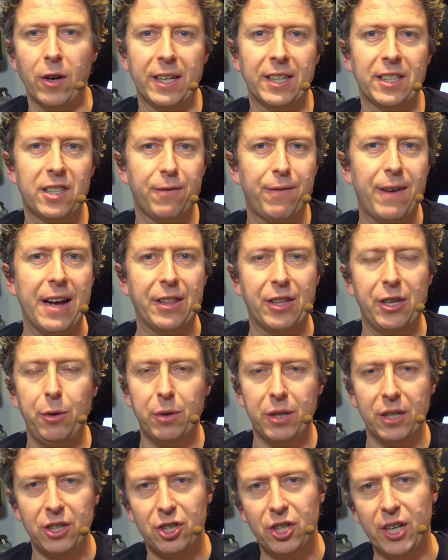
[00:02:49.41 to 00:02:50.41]
is the fact you
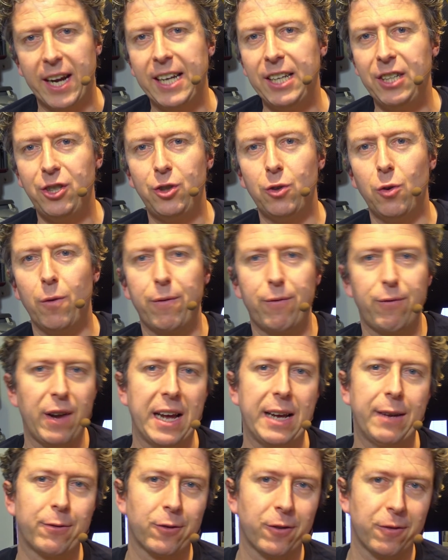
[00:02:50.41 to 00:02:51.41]
can change your
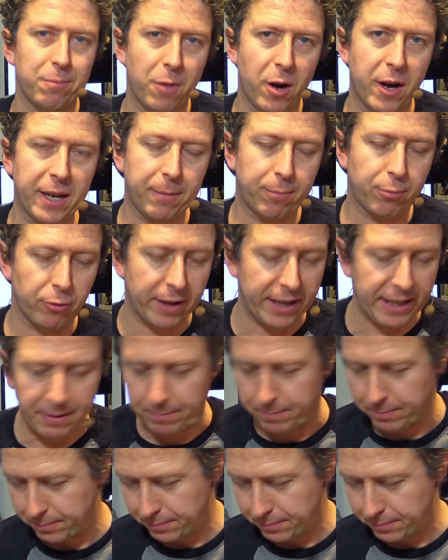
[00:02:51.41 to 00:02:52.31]
flavor of mic pre